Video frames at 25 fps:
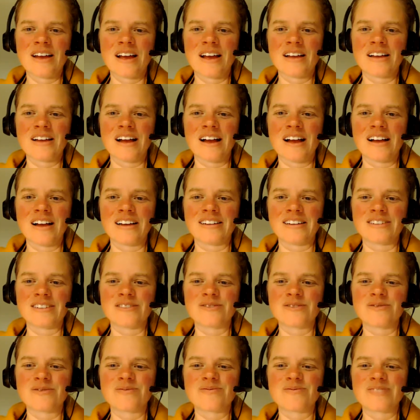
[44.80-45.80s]

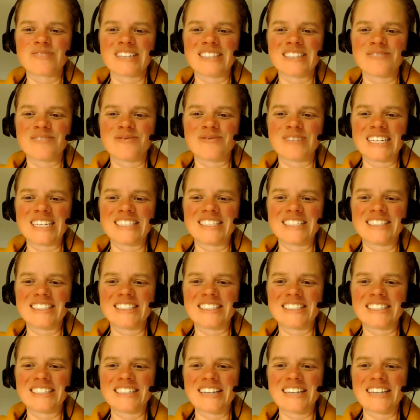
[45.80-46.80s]
my
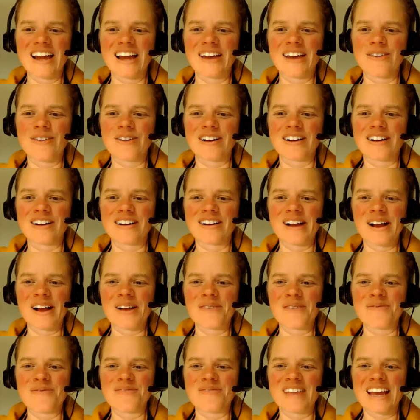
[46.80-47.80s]
sister and I were
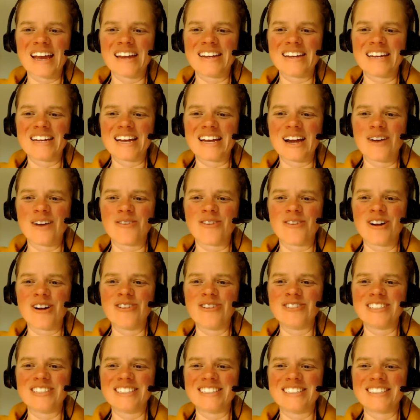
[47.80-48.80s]
handing out
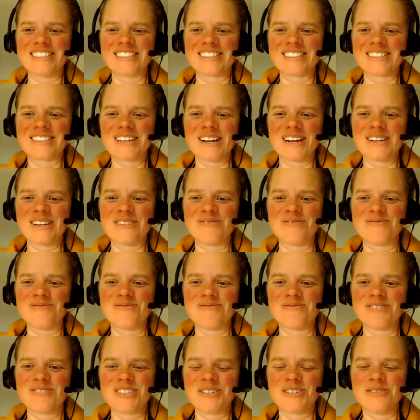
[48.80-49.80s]
roses
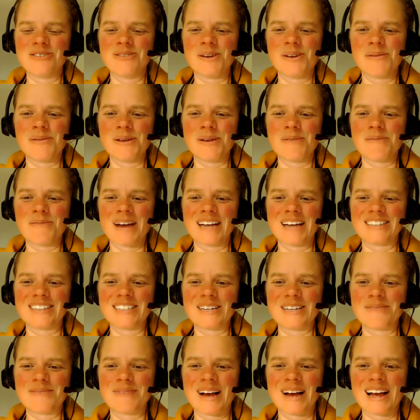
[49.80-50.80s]
to women
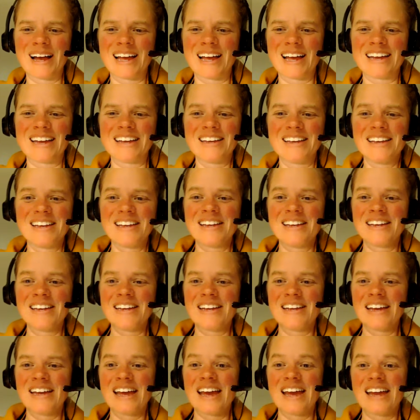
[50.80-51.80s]
passing by.
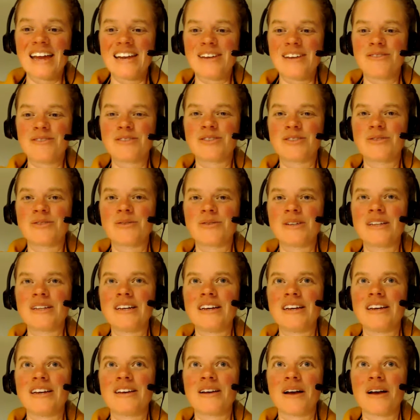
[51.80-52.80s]
And it was a
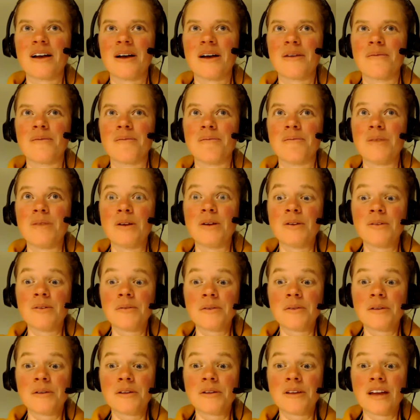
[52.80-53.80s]
really
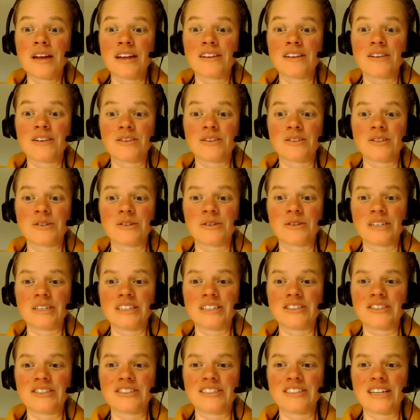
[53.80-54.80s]
beautiful and also
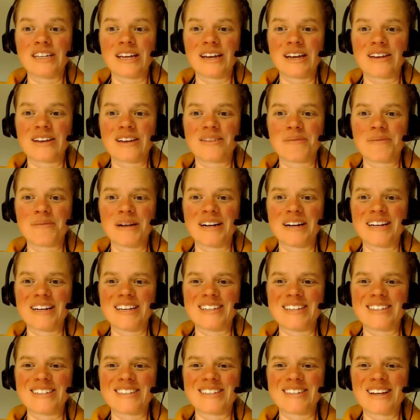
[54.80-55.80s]
interesting
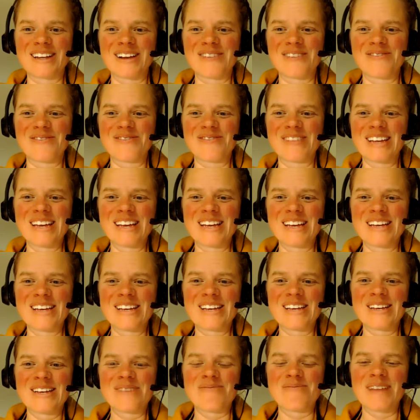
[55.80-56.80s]
experience.
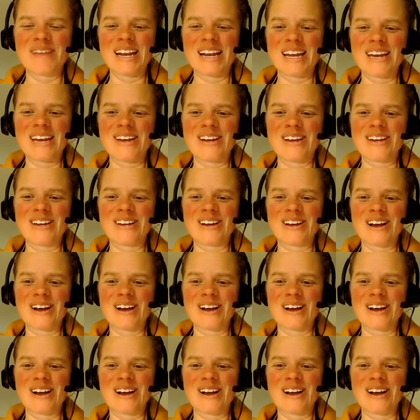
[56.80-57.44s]
Many